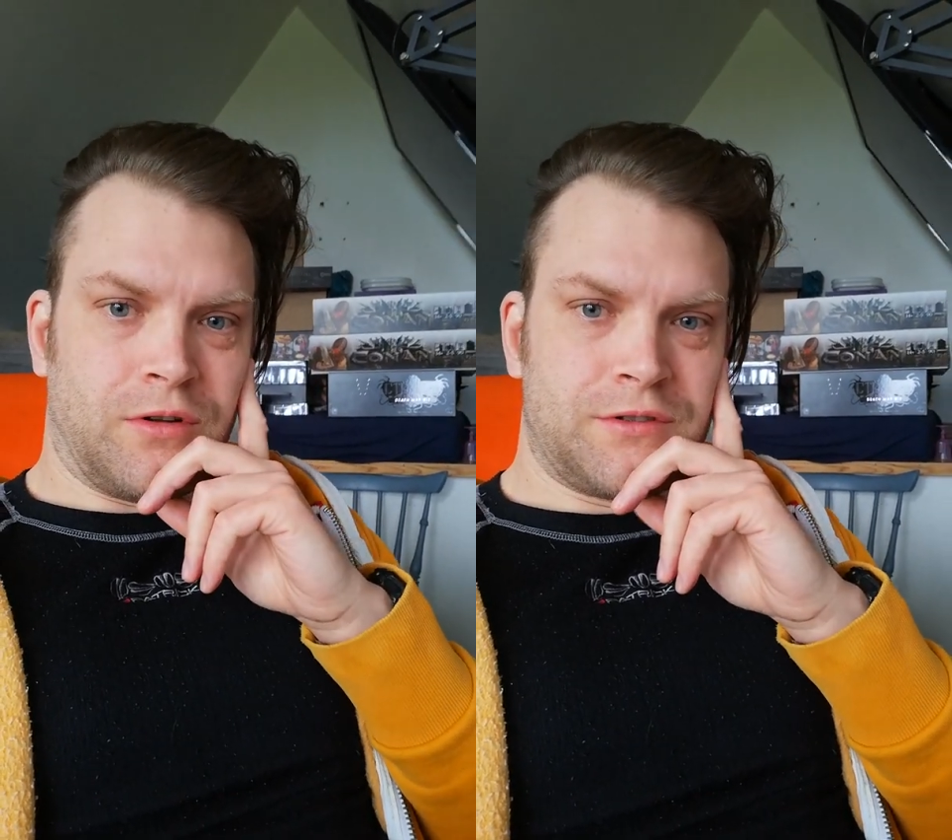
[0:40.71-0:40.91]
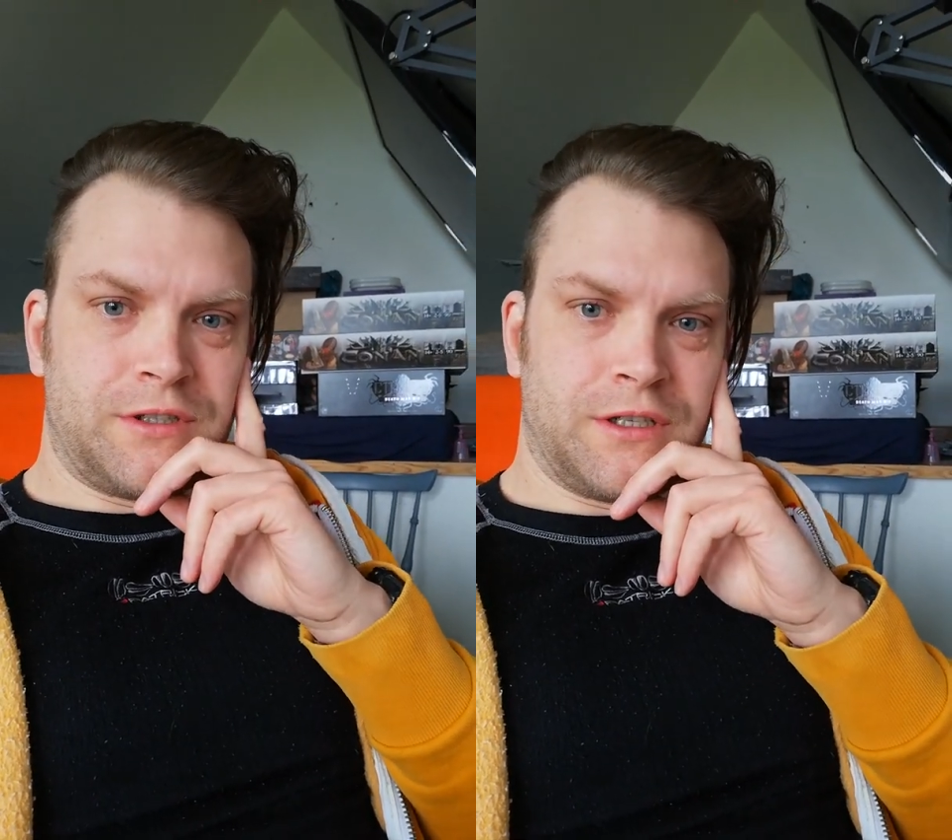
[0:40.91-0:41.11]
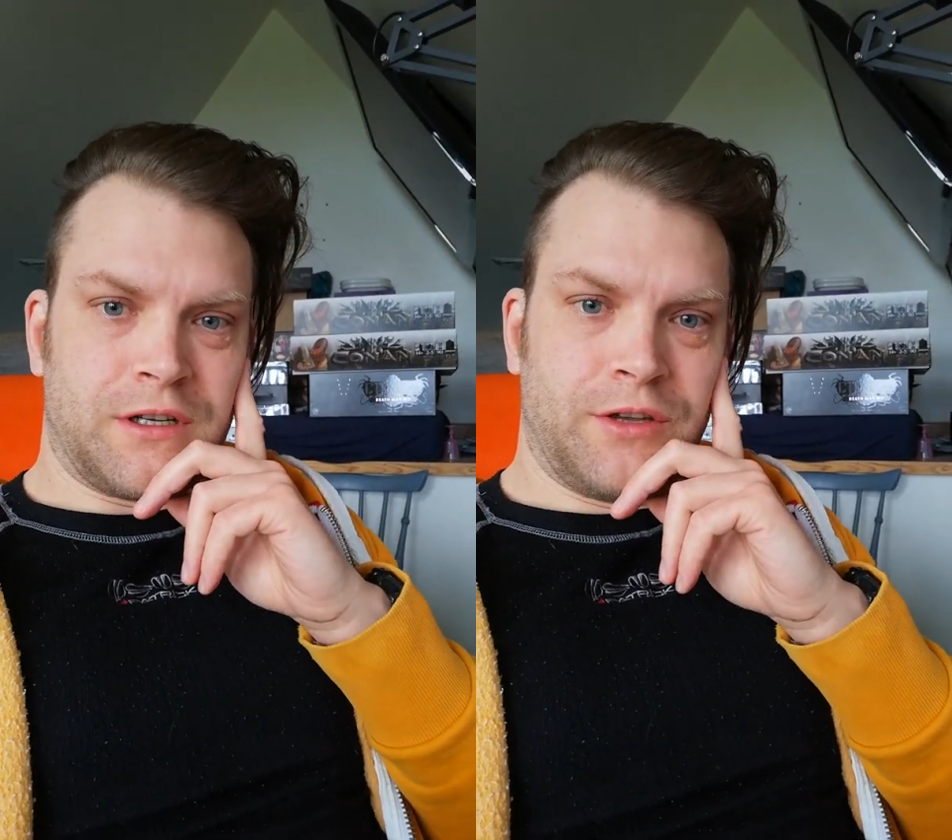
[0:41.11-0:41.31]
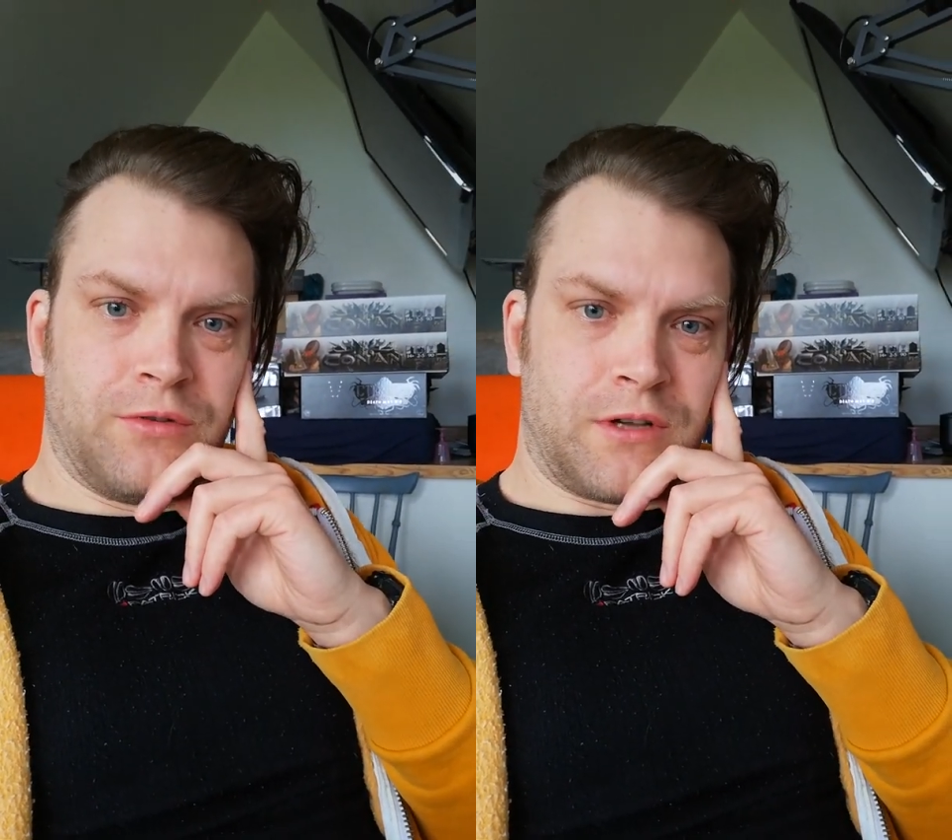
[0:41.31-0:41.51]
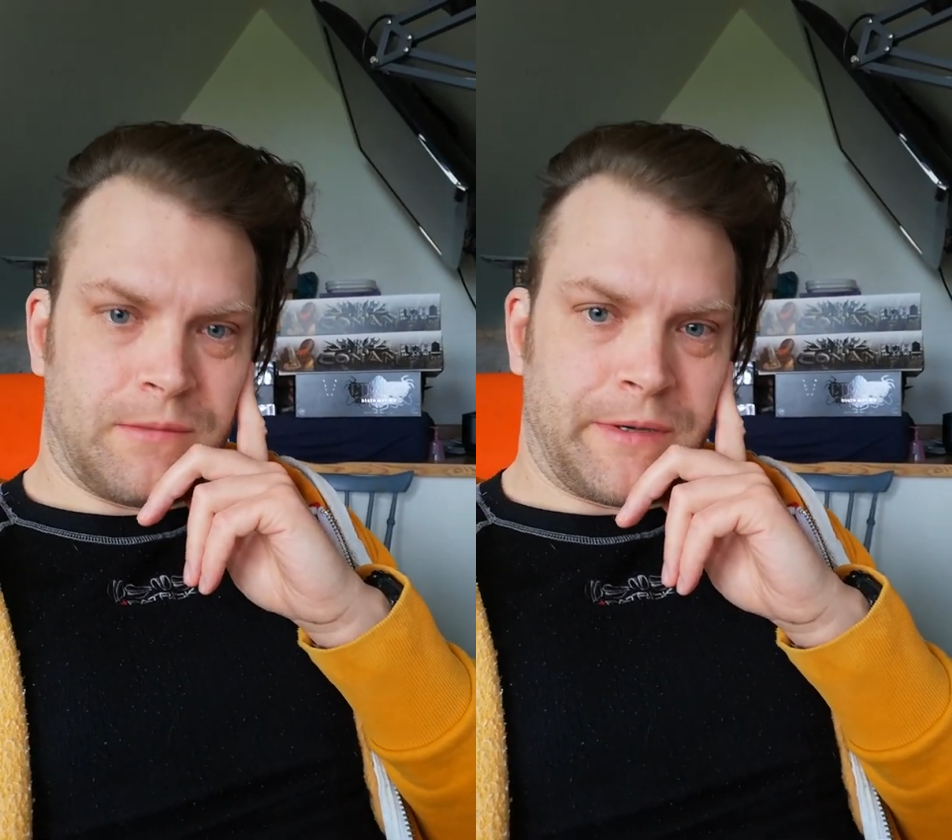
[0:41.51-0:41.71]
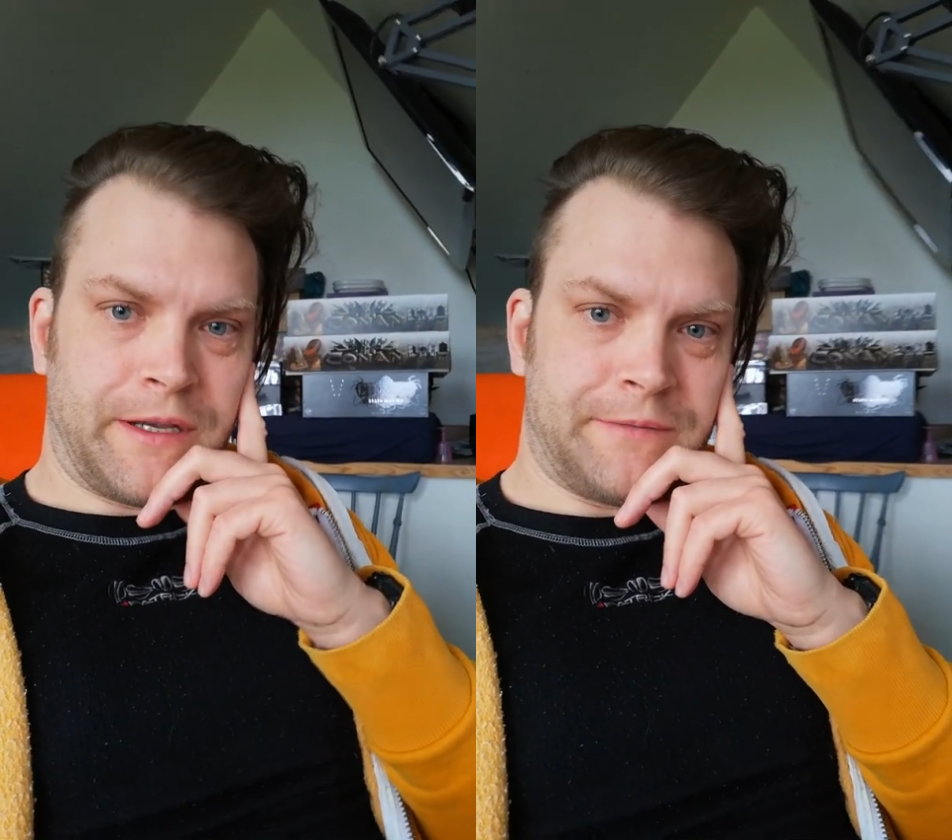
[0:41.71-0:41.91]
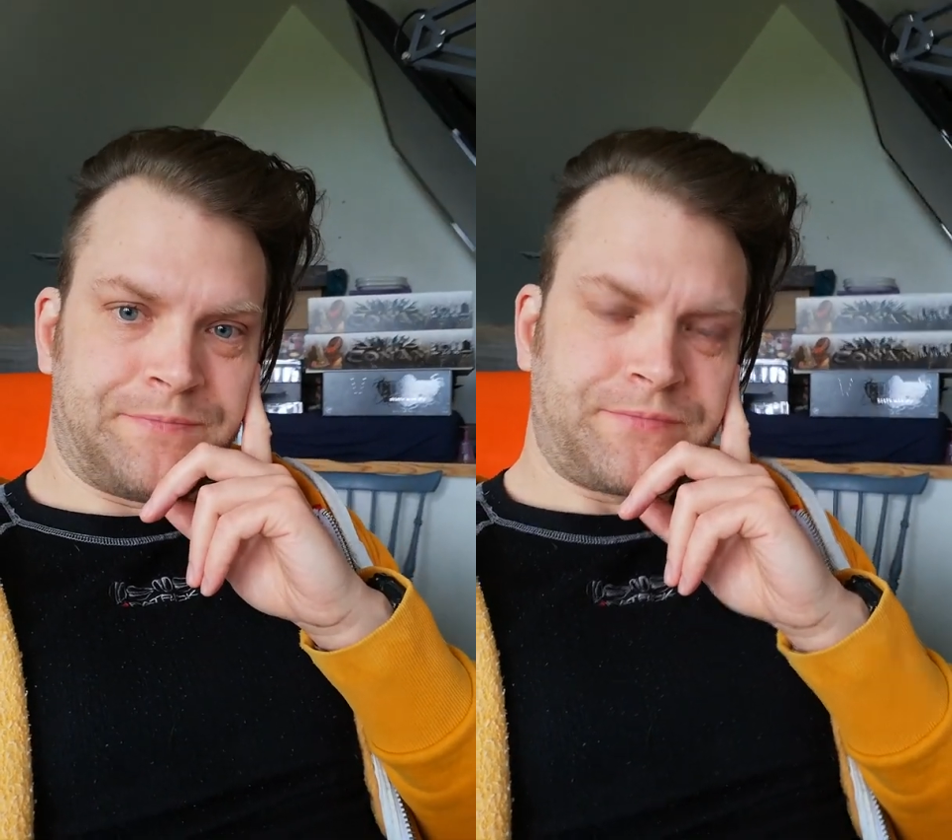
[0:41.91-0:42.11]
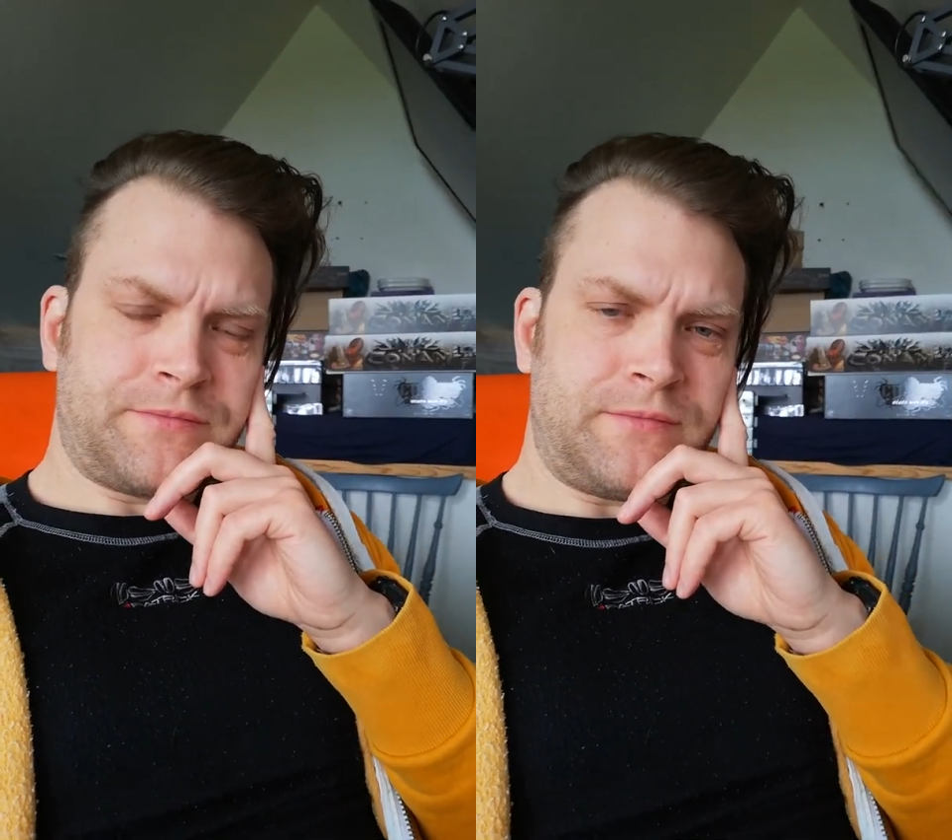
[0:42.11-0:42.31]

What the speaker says: launching a new campaign,